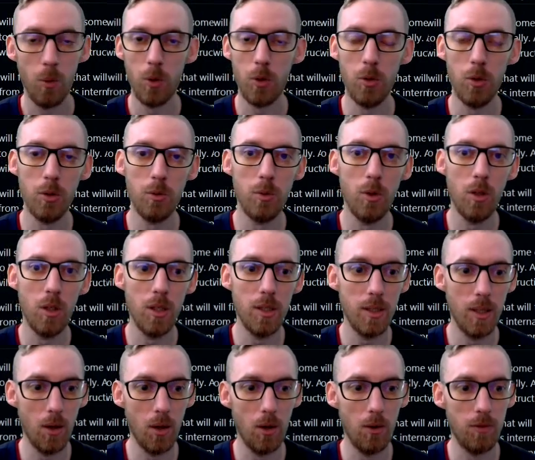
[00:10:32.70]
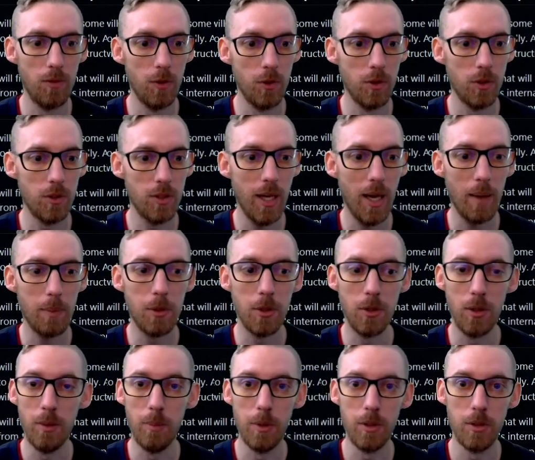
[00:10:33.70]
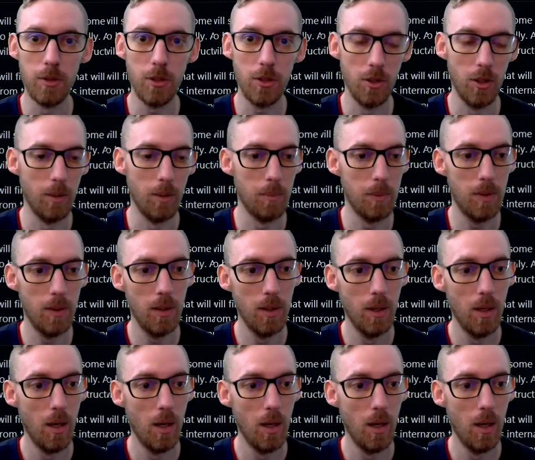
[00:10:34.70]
we're going to run our first capture image script.